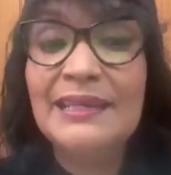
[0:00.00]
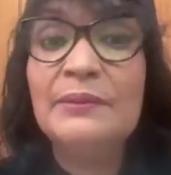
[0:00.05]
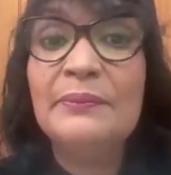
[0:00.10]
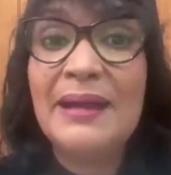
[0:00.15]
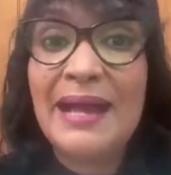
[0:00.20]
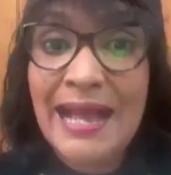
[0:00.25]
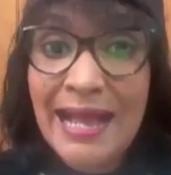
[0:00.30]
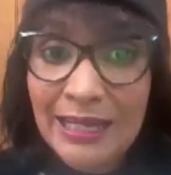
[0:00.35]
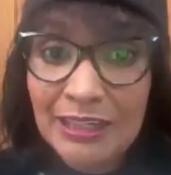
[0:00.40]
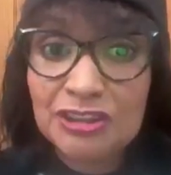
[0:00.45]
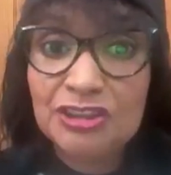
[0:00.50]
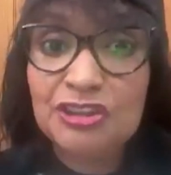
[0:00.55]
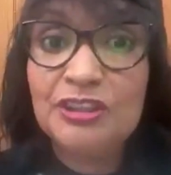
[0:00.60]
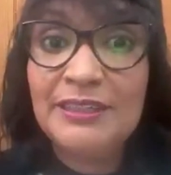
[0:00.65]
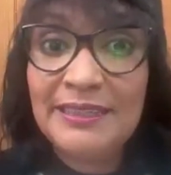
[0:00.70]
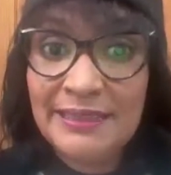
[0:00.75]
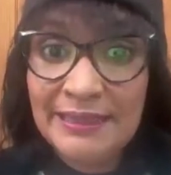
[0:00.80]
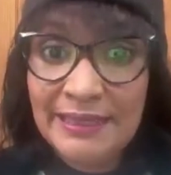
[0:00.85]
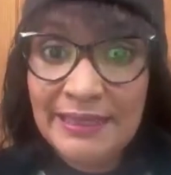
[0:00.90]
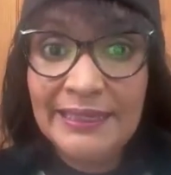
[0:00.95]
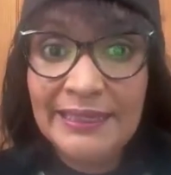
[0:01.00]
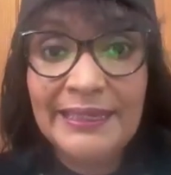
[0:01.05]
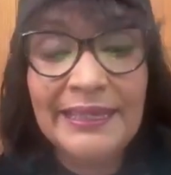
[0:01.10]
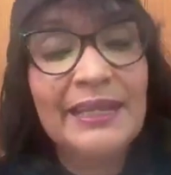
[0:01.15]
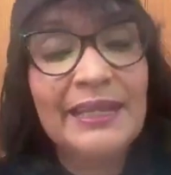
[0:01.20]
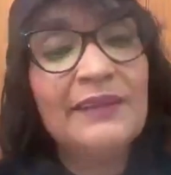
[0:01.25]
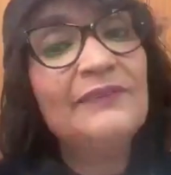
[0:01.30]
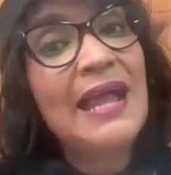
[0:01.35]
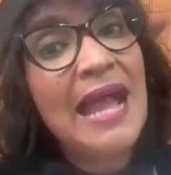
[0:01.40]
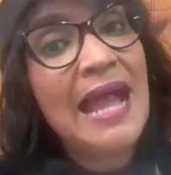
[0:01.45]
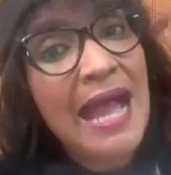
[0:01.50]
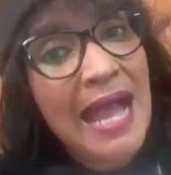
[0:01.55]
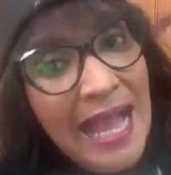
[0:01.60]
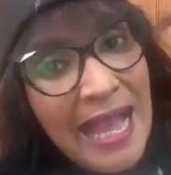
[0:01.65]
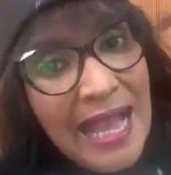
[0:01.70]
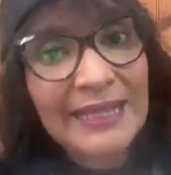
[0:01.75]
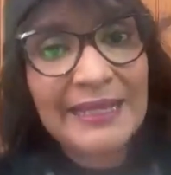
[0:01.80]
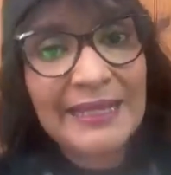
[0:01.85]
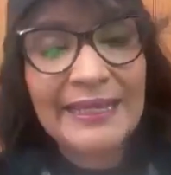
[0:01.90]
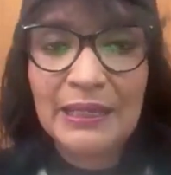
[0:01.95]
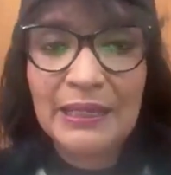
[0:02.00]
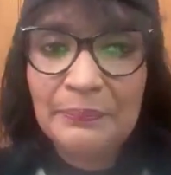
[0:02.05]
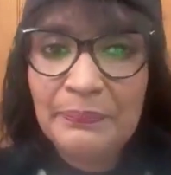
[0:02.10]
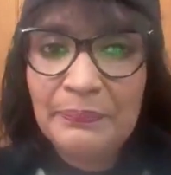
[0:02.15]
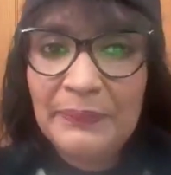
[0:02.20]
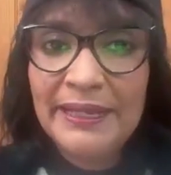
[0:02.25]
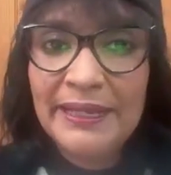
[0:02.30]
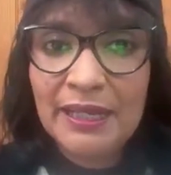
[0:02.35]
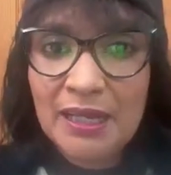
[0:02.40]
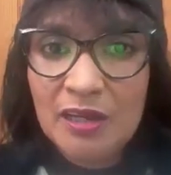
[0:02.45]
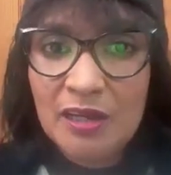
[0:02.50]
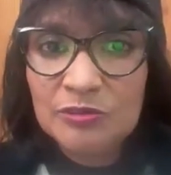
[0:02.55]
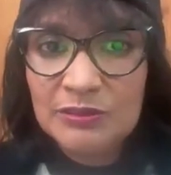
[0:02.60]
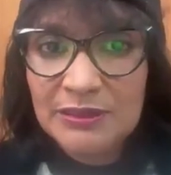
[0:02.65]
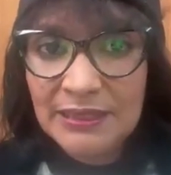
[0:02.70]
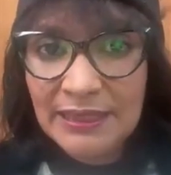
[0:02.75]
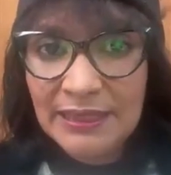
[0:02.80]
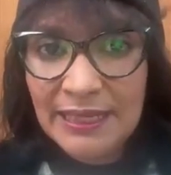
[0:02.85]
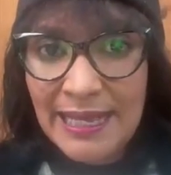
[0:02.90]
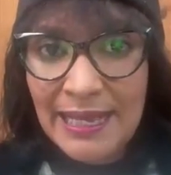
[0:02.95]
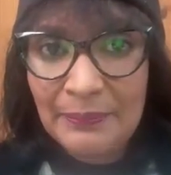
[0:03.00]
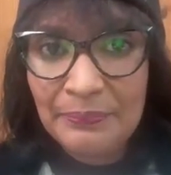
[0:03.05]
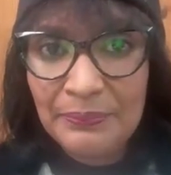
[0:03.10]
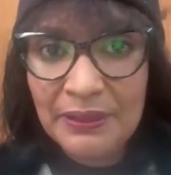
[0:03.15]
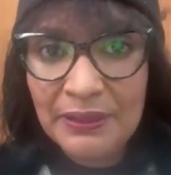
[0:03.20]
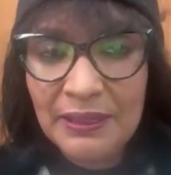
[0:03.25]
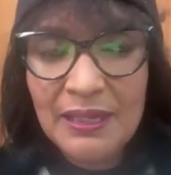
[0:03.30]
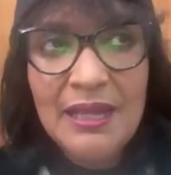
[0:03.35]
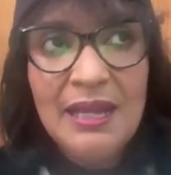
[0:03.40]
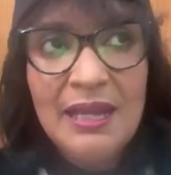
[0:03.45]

and I'm actually thinking of hanging up my accounting cap